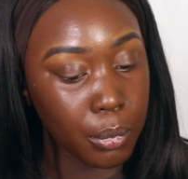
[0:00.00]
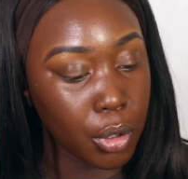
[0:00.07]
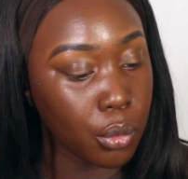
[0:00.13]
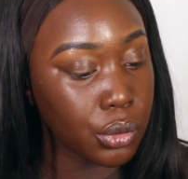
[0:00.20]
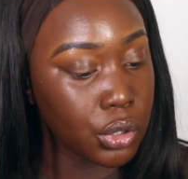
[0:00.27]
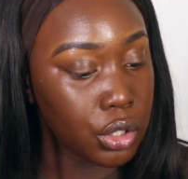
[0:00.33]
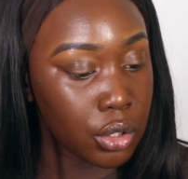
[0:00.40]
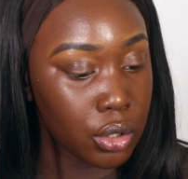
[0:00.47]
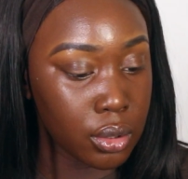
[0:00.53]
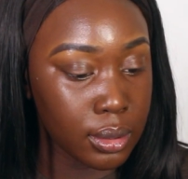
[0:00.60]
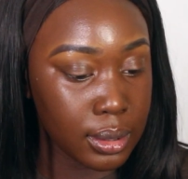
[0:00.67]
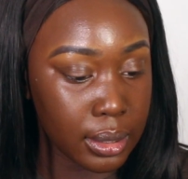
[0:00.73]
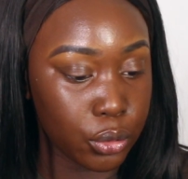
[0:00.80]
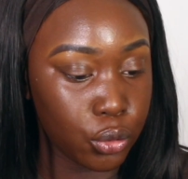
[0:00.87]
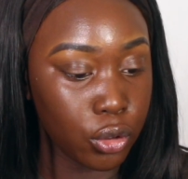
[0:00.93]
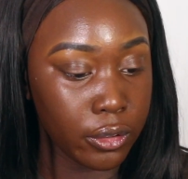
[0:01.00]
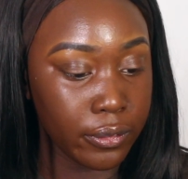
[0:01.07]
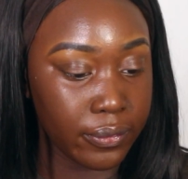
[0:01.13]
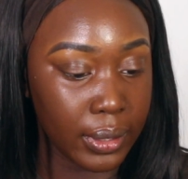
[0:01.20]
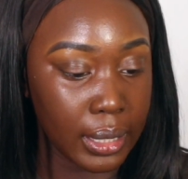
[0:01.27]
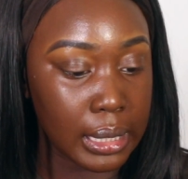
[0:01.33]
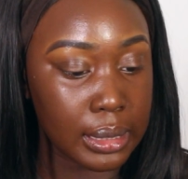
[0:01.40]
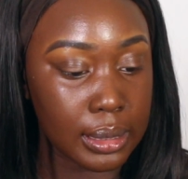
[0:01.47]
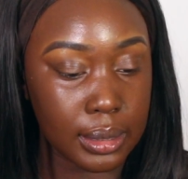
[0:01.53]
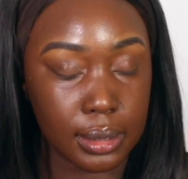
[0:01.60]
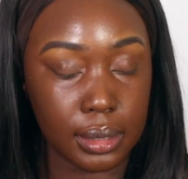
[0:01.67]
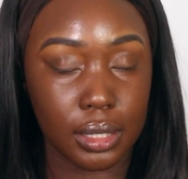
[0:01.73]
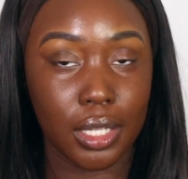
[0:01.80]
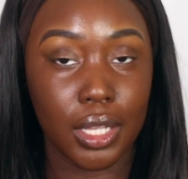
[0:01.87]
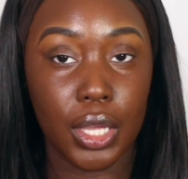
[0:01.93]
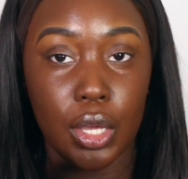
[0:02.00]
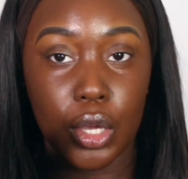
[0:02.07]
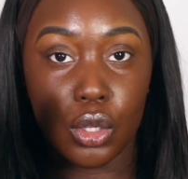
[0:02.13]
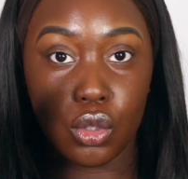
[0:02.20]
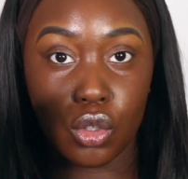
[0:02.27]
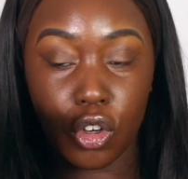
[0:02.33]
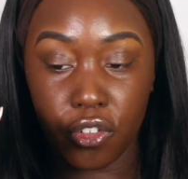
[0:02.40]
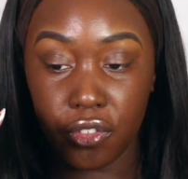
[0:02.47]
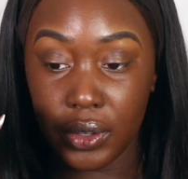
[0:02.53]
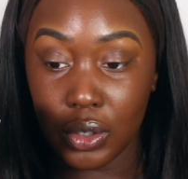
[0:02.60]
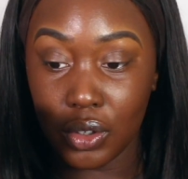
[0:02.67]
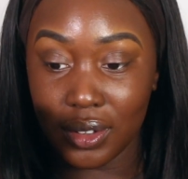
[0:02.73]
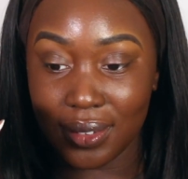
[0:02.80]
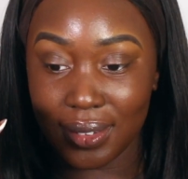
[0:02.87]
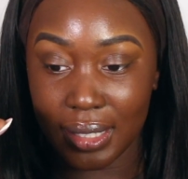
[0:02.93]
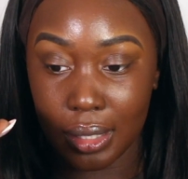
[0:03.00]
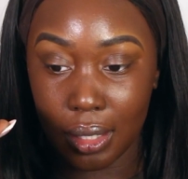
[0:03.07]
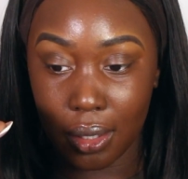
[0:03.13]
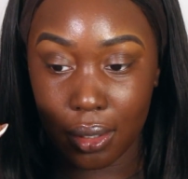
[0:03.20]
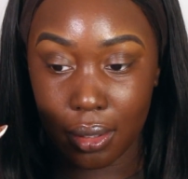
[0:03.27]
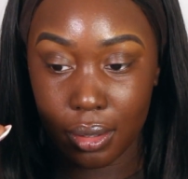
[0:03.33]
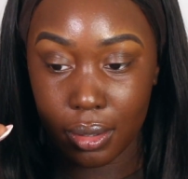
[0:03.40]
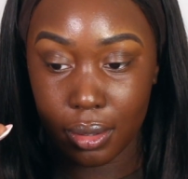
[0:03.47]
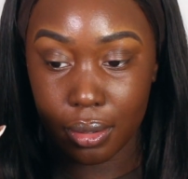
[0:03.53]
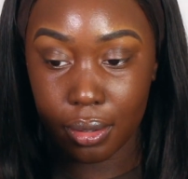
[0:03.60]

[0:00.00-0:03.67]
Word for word: I'm going to use the Too Faced Toffee Concealer,